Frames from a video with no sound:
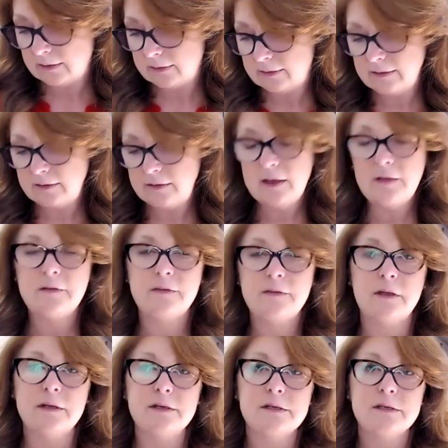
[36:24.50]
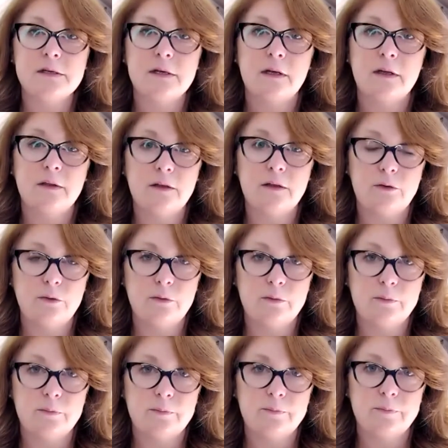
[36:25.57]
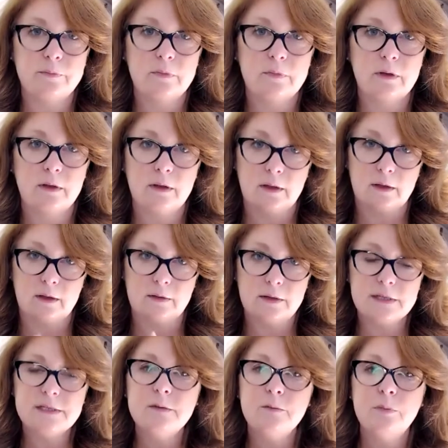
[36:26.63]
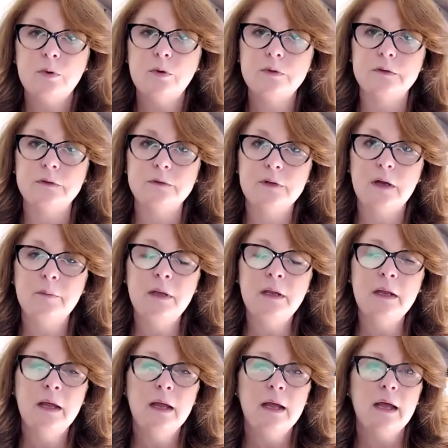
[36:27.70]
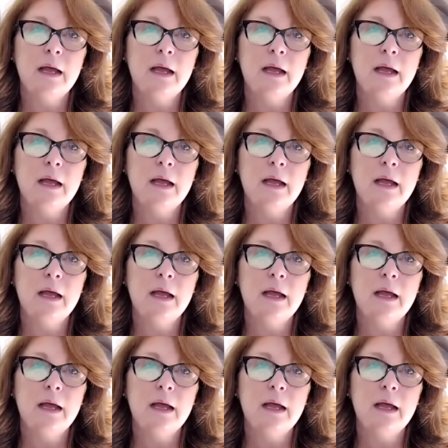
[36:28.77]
than the other things they do. That's important. I mean,